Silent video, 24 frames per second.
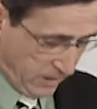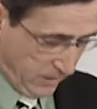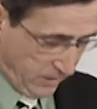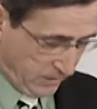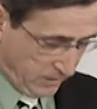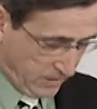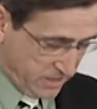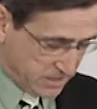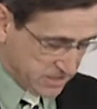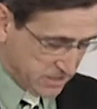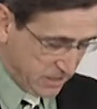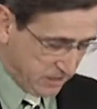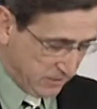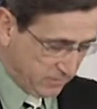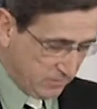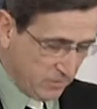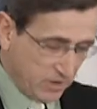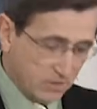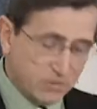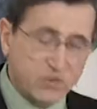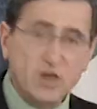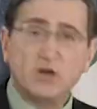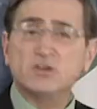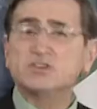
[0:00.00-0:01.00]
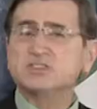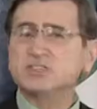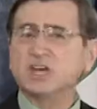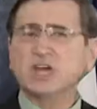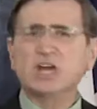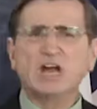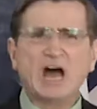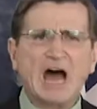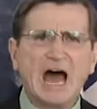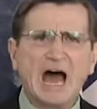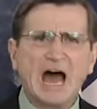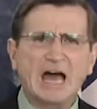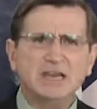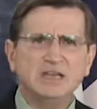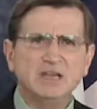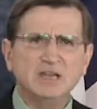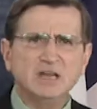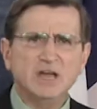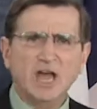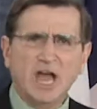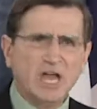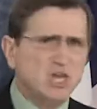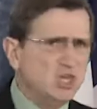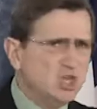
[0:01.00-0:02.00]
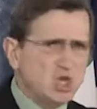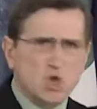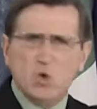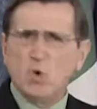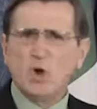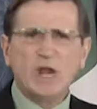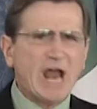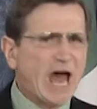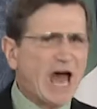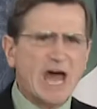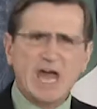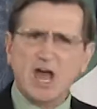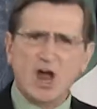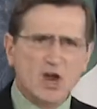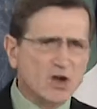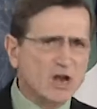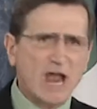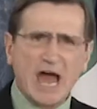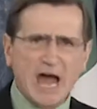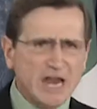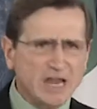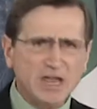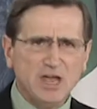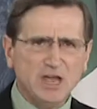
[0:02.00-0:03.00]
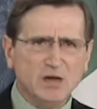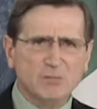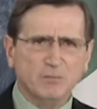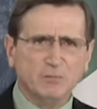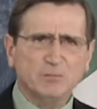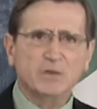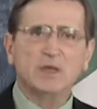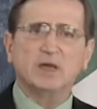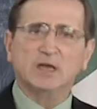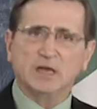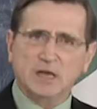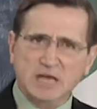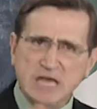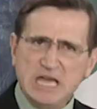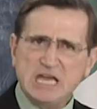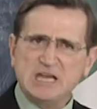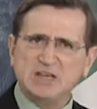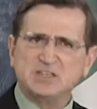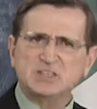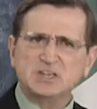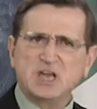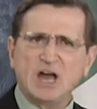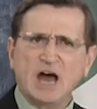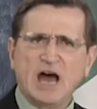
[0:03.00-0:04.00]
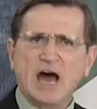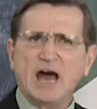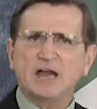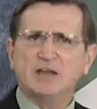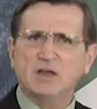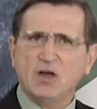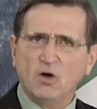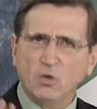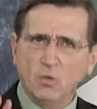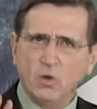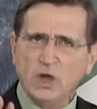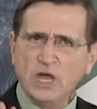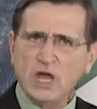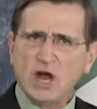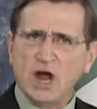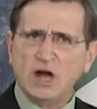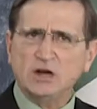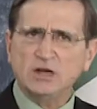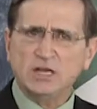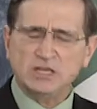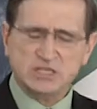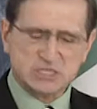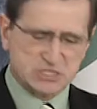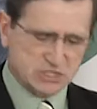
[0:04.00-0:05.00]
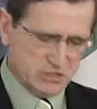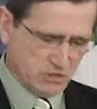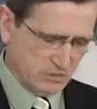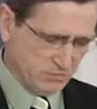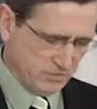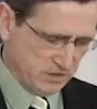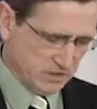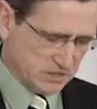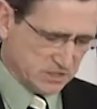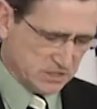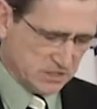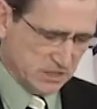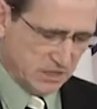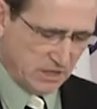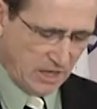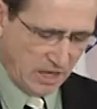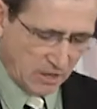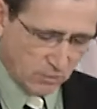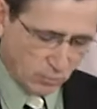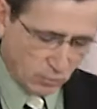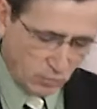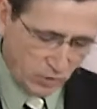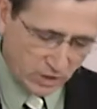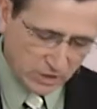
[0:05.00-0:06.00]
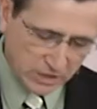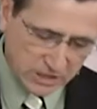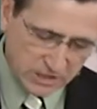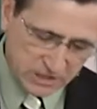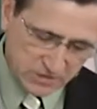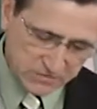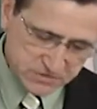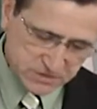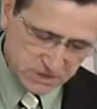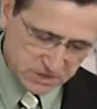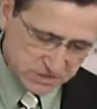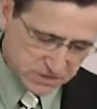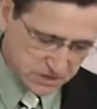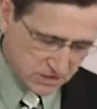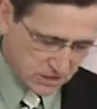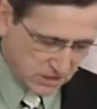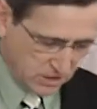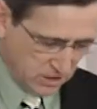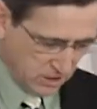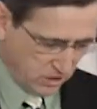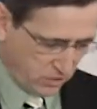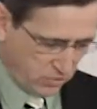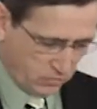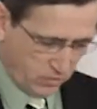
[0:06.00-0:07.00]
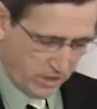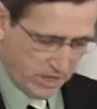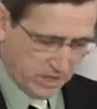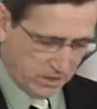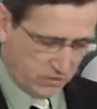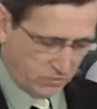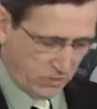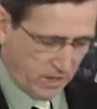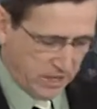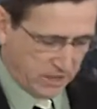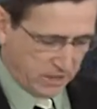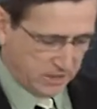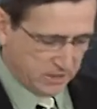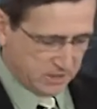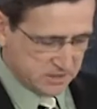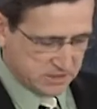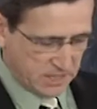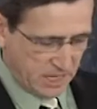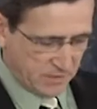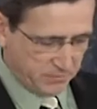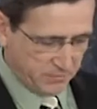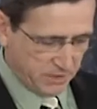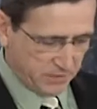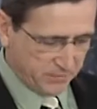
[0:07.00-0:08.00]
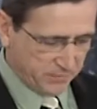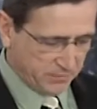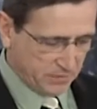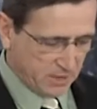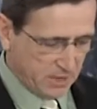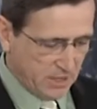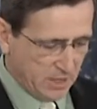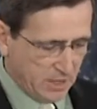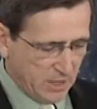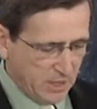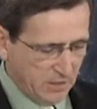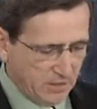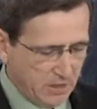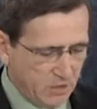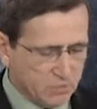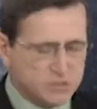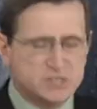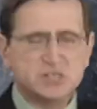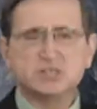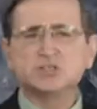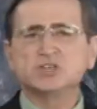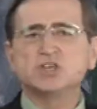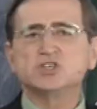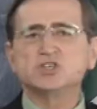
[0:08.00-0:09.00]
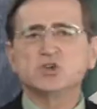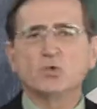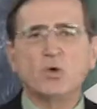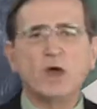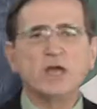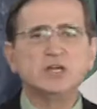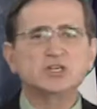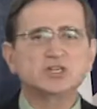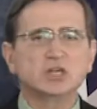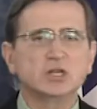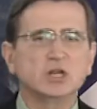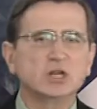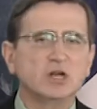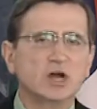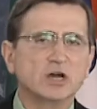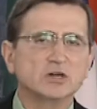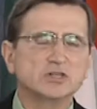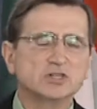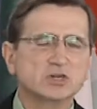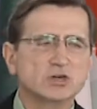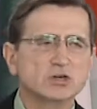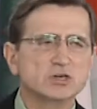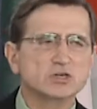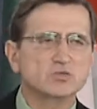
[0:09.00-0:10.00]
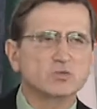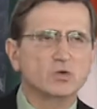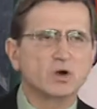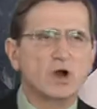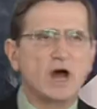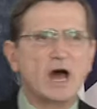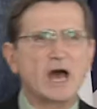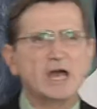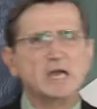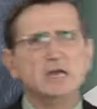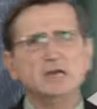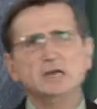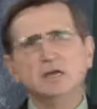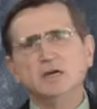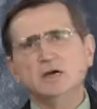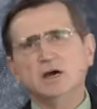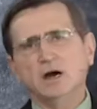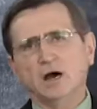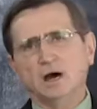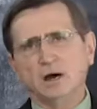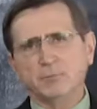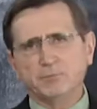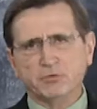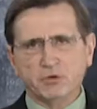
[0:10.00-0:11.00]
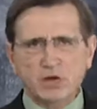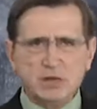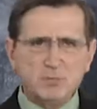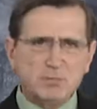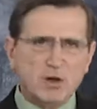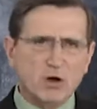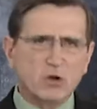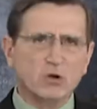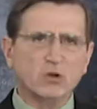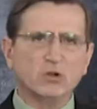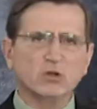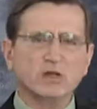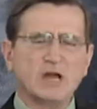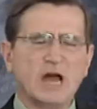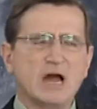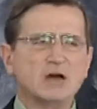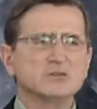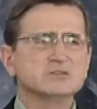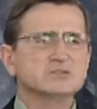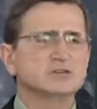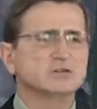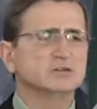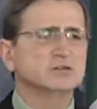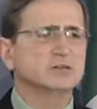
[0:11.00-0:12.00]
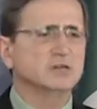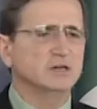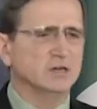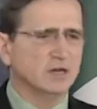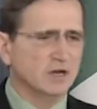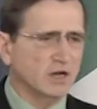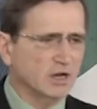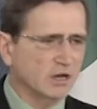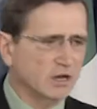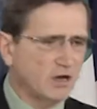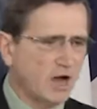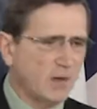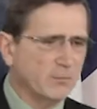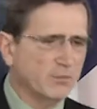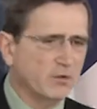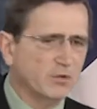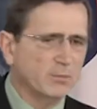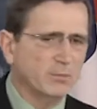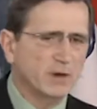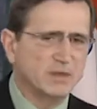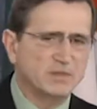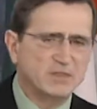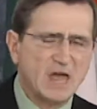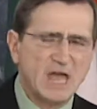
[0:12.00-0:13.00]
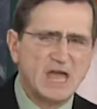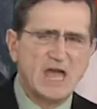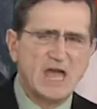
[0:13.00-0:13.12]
Listen, there's a God, and you and I are not Him. He is God. We are His servants. It really gives us great, great contentment. There was a situation in our church where I premarital counseled a couple, but they